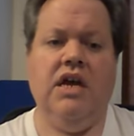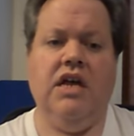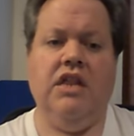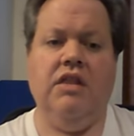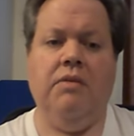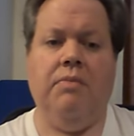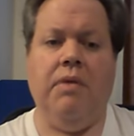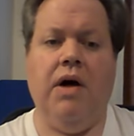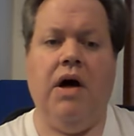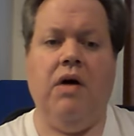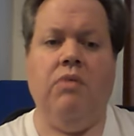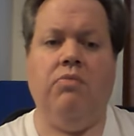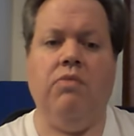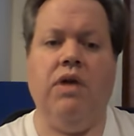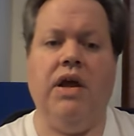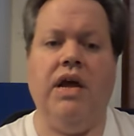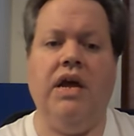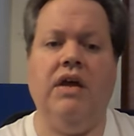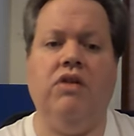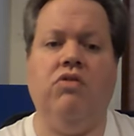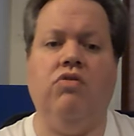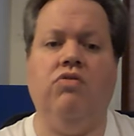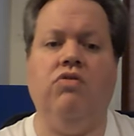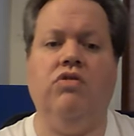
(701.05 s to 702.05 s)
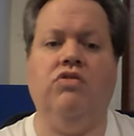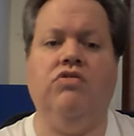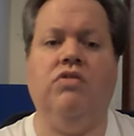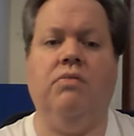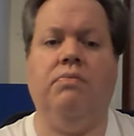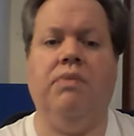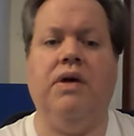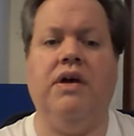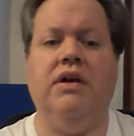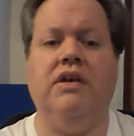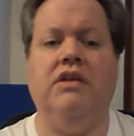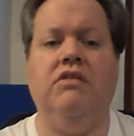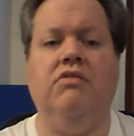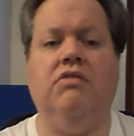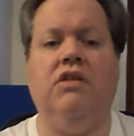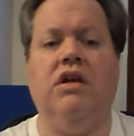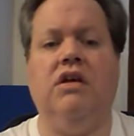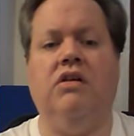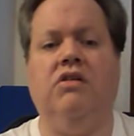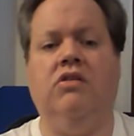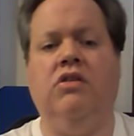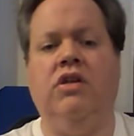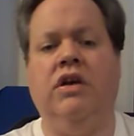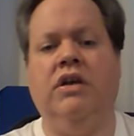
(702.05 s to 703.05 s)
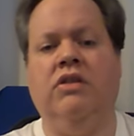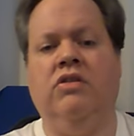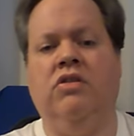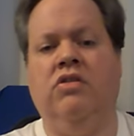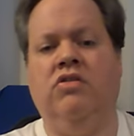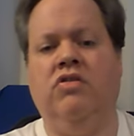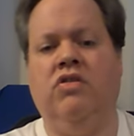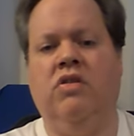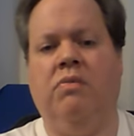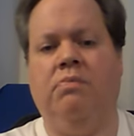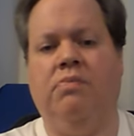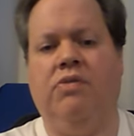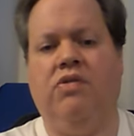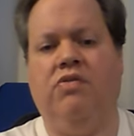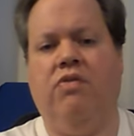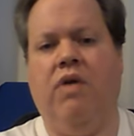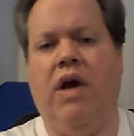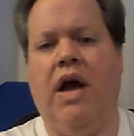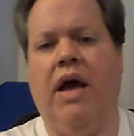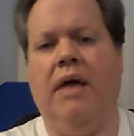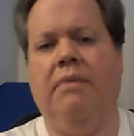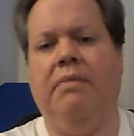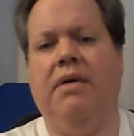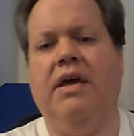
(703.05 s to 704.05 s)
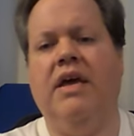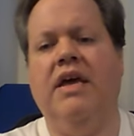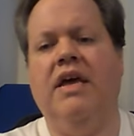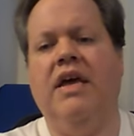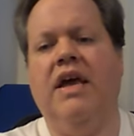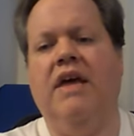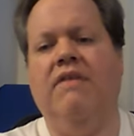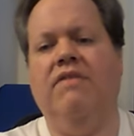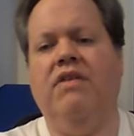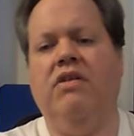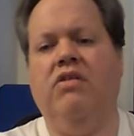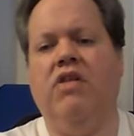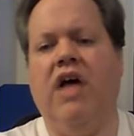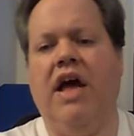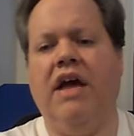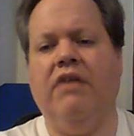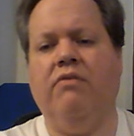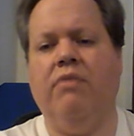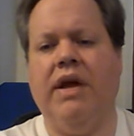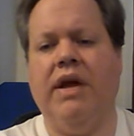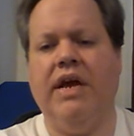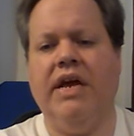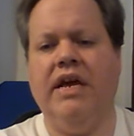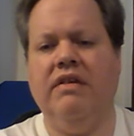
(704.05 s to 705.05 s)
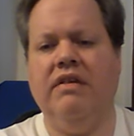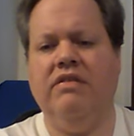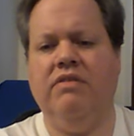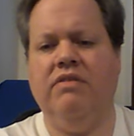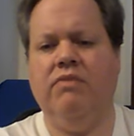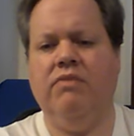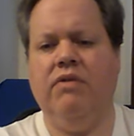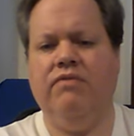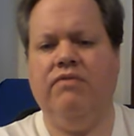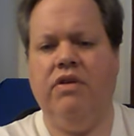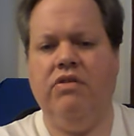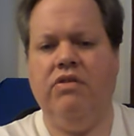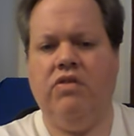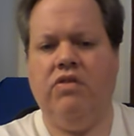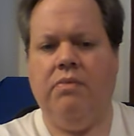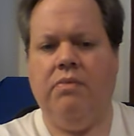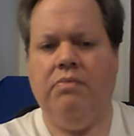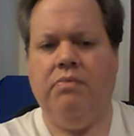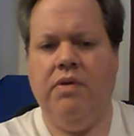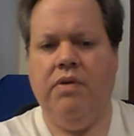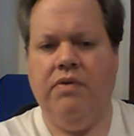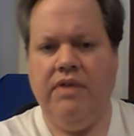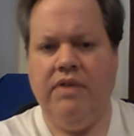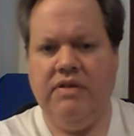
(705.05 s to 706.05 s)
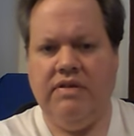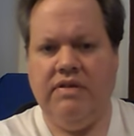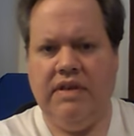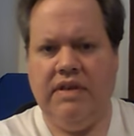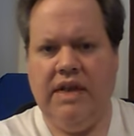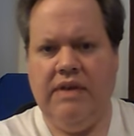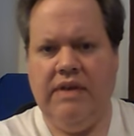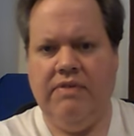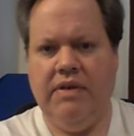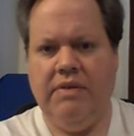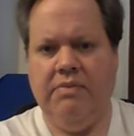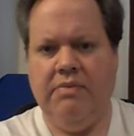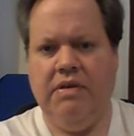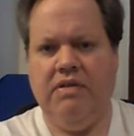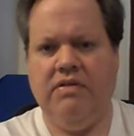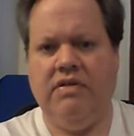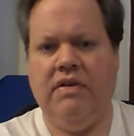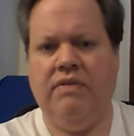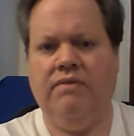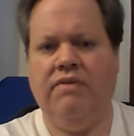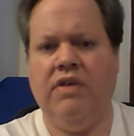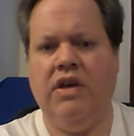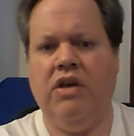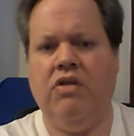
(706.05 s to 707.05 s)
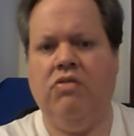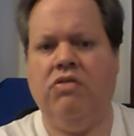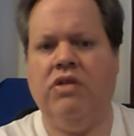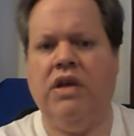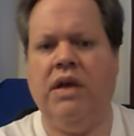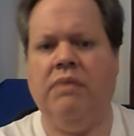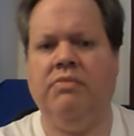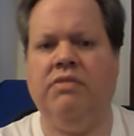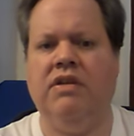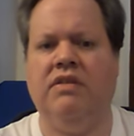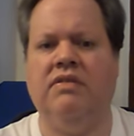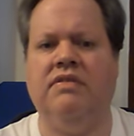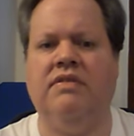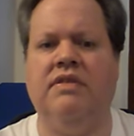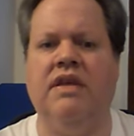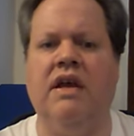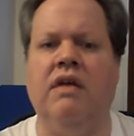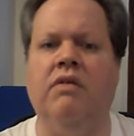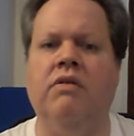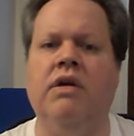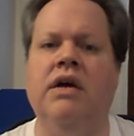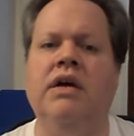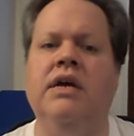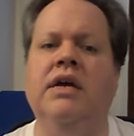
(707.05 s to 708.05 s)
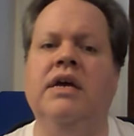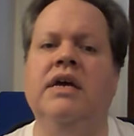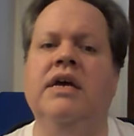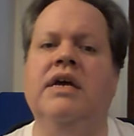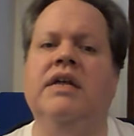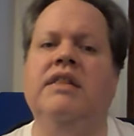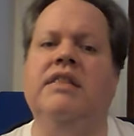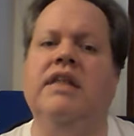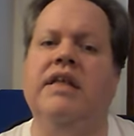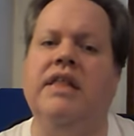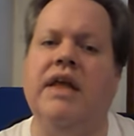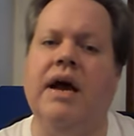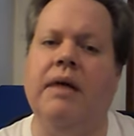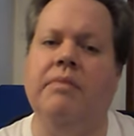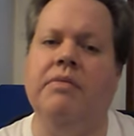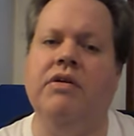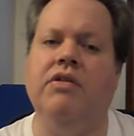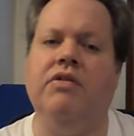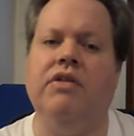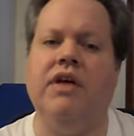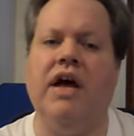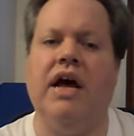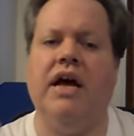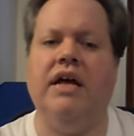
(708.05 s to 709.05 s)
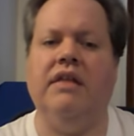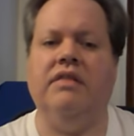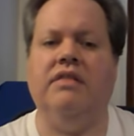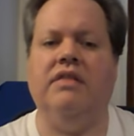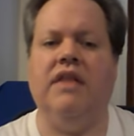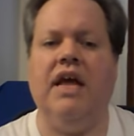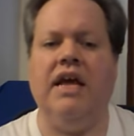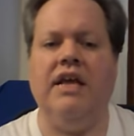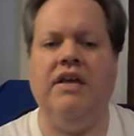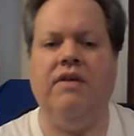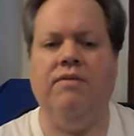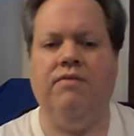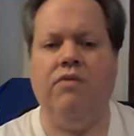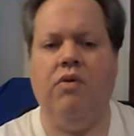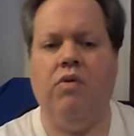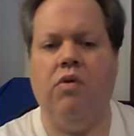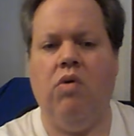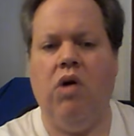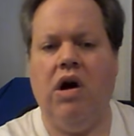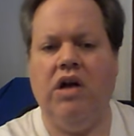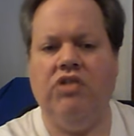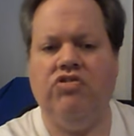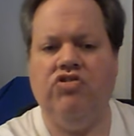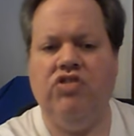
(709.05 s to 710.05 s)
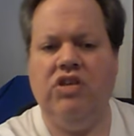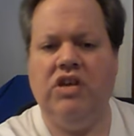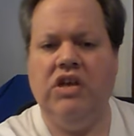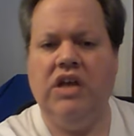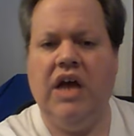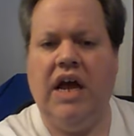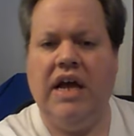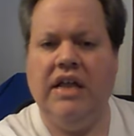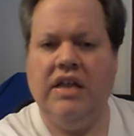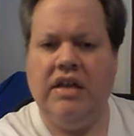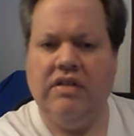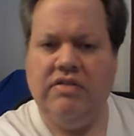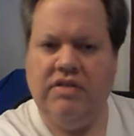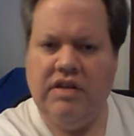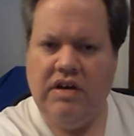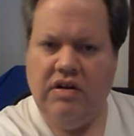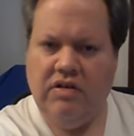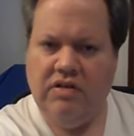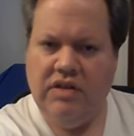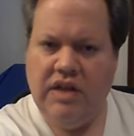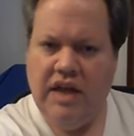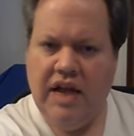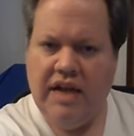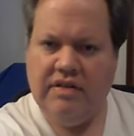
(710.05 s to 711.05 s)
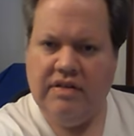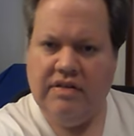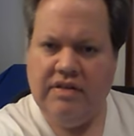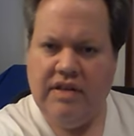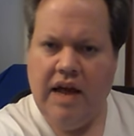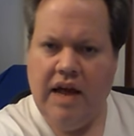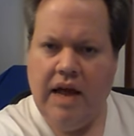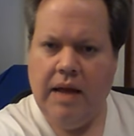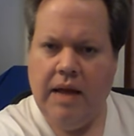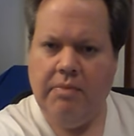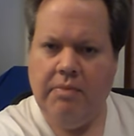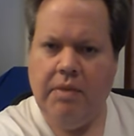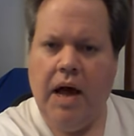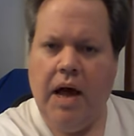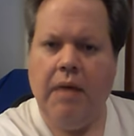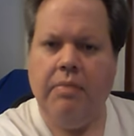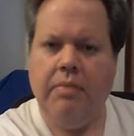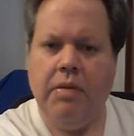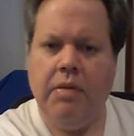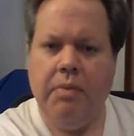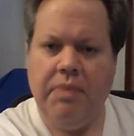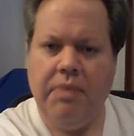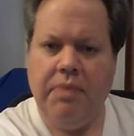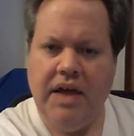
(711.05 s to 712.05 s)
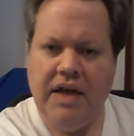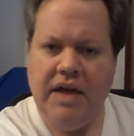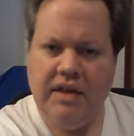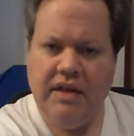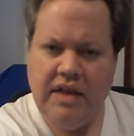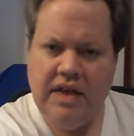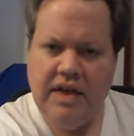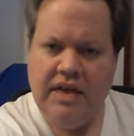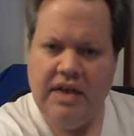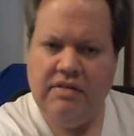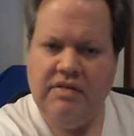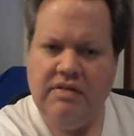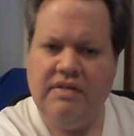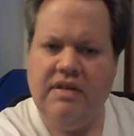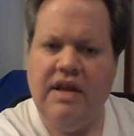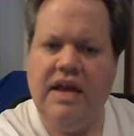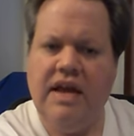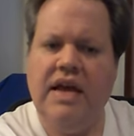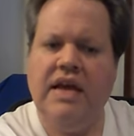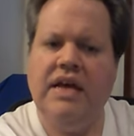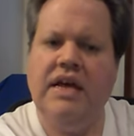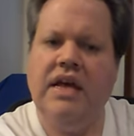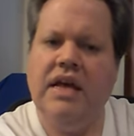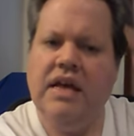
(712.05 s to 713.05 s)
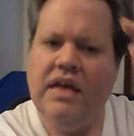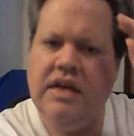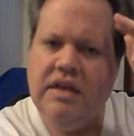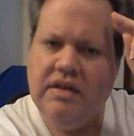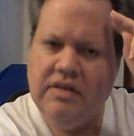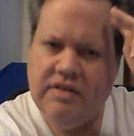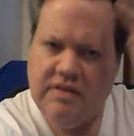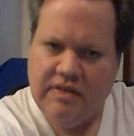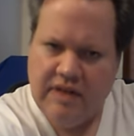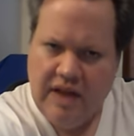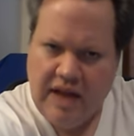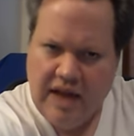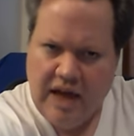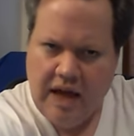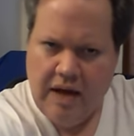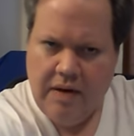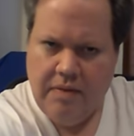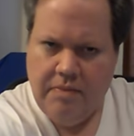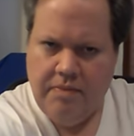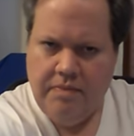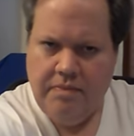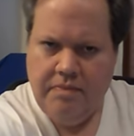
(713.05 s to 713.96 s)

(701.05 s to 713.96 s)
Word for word: In the bottom right-hand corner is a button you can click to subscribe. If you like rankings and reviews on movies, T V, music, video games, et cetera, then I'm your guy. Thank you for watching, and until next time, I'm the Big D saying, see ya.